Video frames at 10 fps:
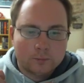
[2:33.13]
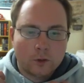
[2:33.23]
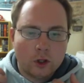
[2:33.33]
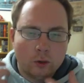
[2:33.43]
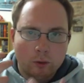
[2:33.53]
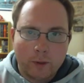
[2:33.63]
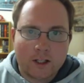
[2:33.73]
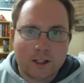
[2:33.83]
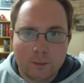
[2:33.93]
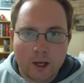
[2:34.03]
you will
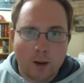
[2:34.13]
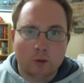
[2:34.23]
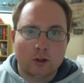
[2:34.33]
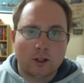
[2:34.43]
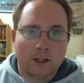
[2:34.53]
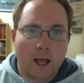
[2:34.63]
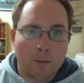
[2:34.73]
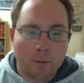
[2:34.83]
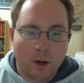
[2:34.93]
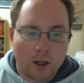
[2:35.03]
basically be able to claim
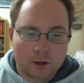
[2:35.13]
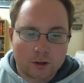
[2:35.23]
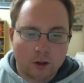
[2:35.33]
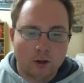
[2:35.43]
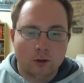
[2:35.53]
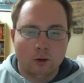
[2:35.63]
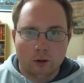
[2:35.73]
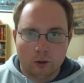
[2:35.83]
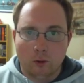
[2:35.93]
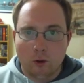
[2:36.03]
a milestone or
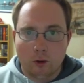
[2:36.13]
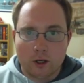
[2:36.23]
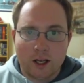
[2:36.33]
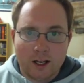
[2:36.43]
an award